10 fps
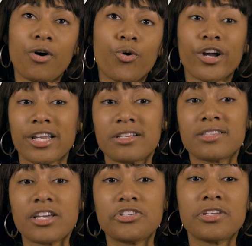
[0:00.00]

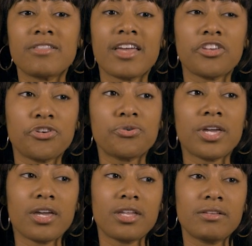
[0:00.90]
organization that you
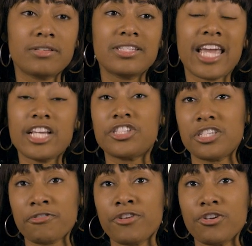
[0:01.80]
can take to
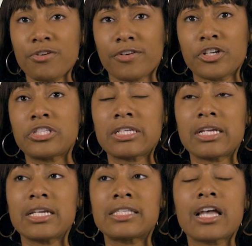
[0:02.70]
different
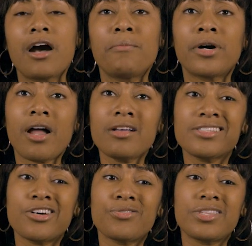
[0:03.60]
universities, but
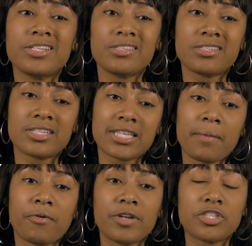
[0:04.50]
also this is the
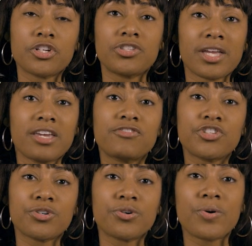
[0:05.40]
type of research that gives
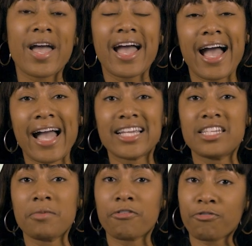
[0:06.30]
you
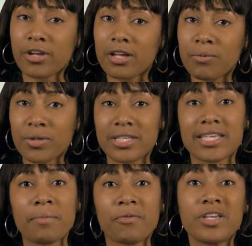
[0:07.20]
academic freedom with the
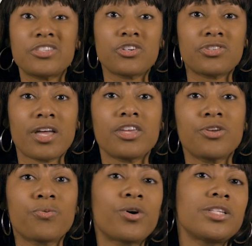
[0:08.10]
type of research that
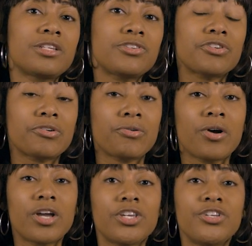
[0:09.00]
you want to do.
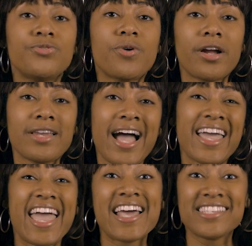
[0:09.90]
You are not
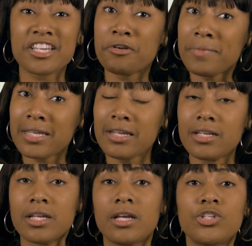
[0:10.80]
as
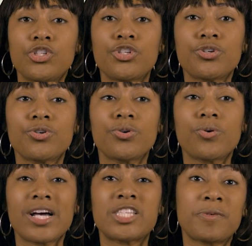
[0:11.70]
committed
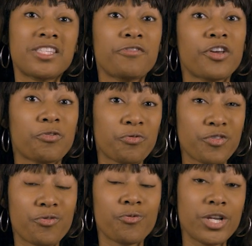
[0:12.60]
to a specific
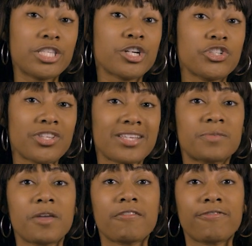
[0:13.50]
research that's
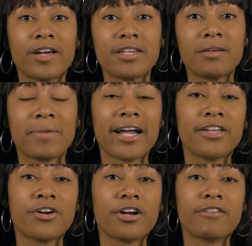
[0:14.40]
being funded by
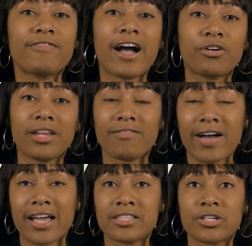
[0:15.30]
your faculty
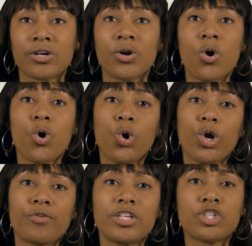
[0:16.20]
advisor
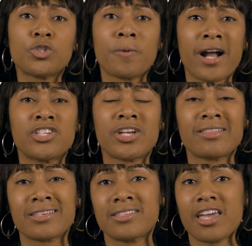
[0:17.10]
or a research project
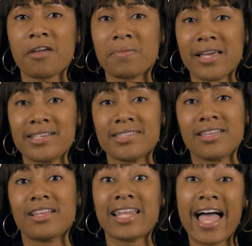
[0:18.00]
that's taking place
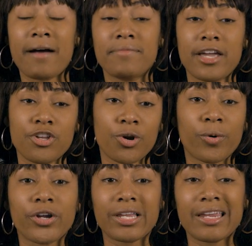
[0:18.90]
in the lab that you're
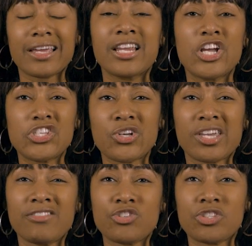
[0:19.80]
working in. So it
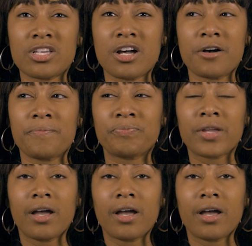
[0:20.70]
gives you some